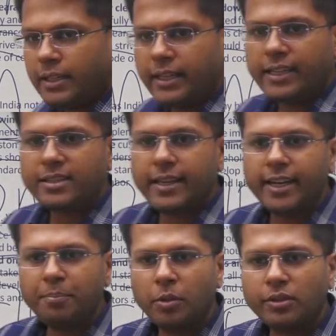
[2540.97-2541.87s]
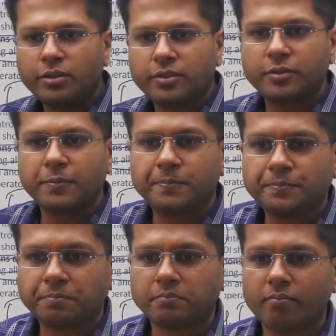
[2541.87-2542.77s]
In case there are inputs,
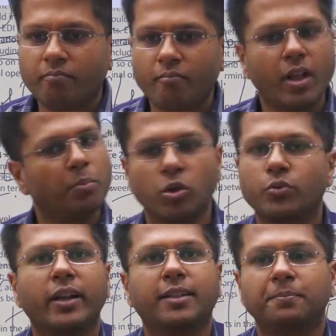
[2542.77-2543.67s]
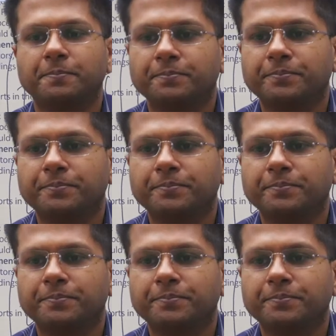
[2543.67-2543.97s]
most welcome.